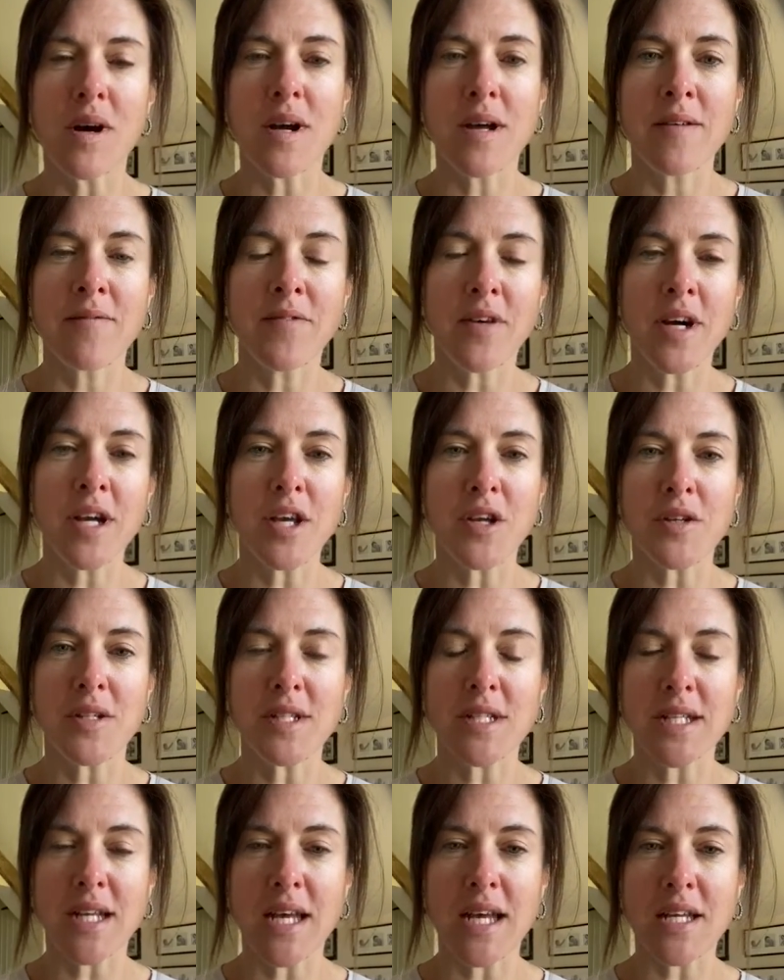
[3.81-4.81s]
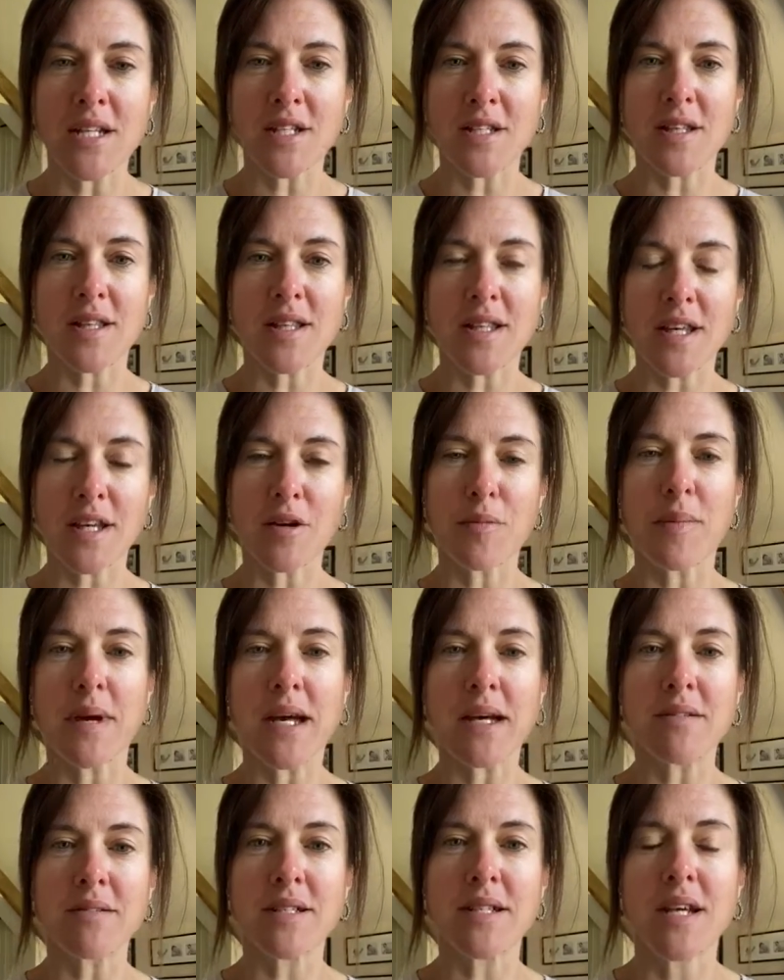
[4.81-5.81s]
invite you today to think
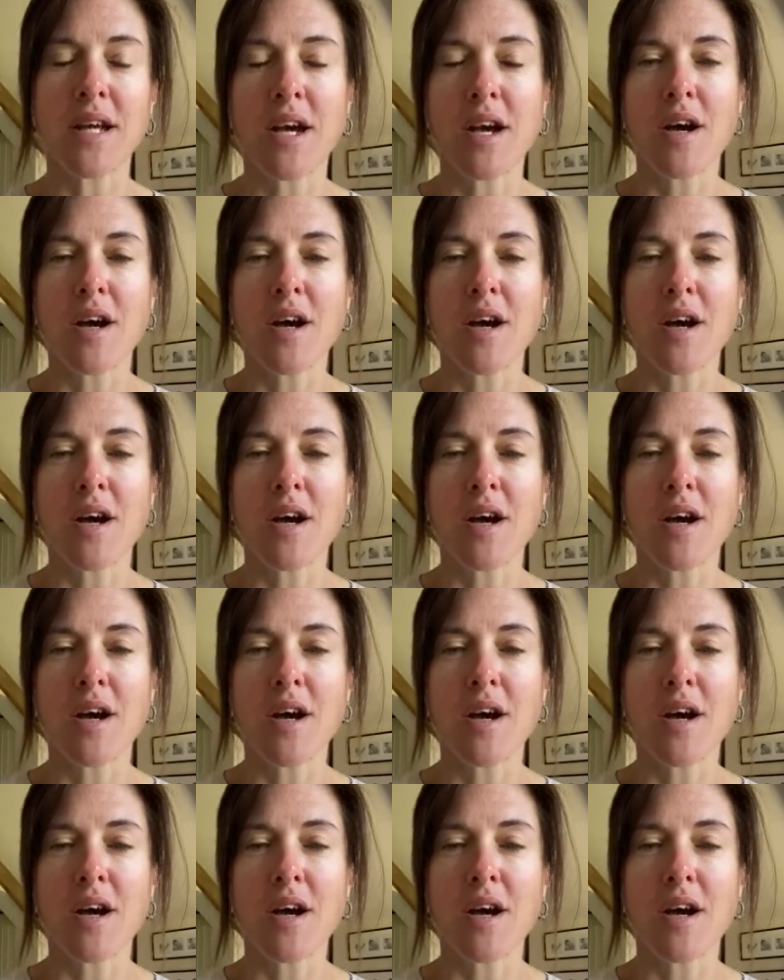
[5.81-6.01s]
about